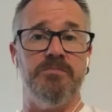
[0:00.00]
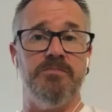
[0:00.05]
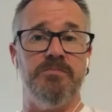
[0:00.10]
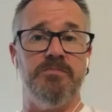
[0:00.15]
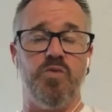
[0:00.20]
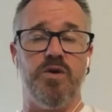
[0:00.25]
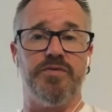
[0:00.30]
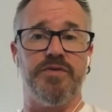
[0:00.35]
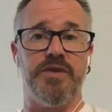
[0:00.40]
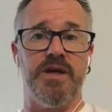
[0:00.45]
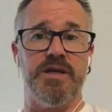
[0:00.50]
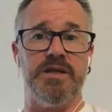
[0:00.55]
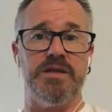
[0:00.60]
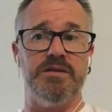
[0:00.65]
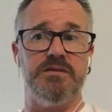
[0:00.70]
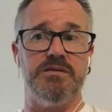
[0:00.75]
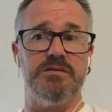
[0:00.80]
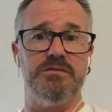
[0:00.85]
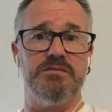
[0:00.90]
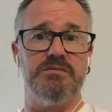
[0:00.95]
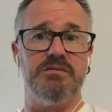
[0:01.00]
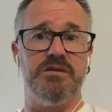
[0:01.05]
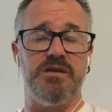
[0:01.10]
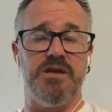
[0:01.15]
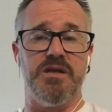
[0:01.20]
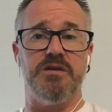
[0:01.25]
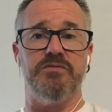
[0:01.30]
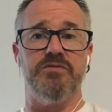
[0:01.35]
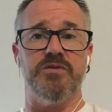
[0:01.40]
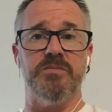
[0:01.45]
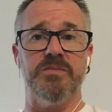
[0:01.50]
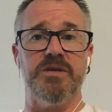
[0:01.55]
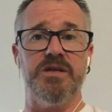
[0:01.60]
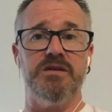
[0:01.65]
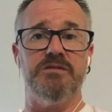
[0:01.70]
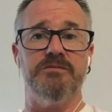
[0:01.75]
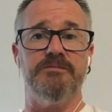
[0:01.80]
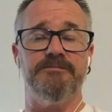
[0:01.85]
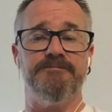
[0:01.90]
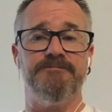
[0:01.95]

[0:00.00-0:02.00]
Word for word: than what they think of them now.